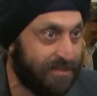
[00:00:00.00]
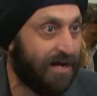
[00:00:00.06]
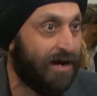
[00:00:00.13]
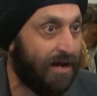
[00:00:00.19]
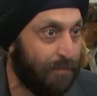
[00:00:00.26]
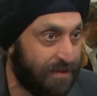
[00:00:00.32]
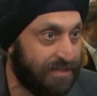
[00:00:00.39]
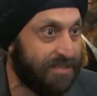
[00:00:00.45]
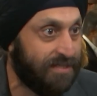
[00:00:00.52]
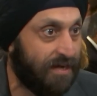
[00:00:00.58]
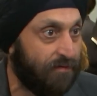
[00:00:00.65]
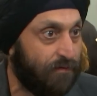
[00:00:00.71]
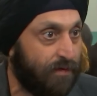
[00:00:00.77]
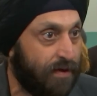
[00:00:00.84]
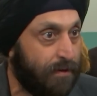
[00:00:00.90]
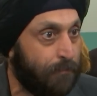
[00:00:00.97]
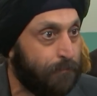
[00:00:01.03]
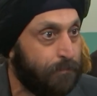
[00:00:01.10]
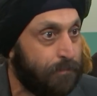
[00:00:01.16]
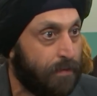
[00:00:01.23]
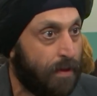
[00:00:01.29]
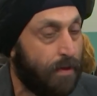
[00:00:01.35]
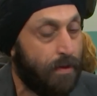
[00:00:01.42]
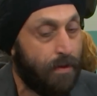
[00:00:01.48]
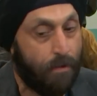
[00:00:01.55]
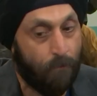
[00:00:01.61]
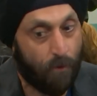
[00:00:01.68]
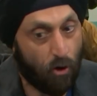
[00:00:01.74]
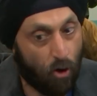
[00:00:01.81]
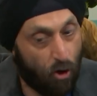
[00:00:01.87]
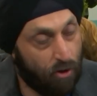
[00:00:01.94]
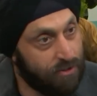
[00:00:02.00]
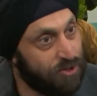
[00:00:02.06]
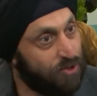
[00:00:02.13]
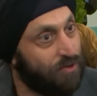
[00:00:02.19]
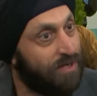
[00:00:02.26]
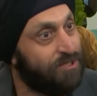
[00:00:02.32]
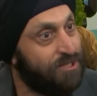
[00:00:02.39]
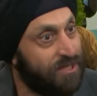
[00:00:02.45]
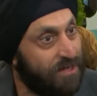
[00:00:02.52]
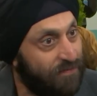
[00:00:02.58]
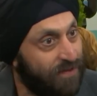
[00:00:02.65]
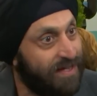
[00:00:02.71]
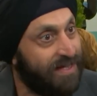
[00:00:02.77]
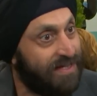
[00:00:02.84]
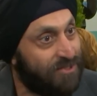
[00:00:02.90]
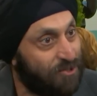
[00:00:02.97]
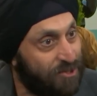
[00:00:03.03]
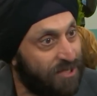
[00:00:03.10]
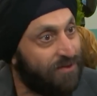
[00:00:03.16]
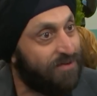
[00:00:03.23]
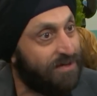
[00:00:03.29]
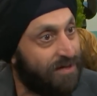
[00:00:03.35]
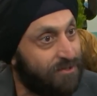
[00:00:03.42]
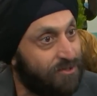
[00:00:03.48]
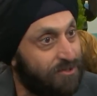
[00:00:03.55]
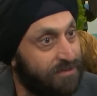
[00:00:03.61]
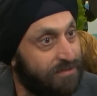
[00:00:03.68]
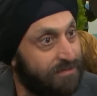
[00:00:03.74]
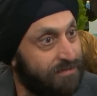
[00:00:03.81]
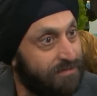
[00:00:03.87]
time and safely, but also achieve ESG reduction.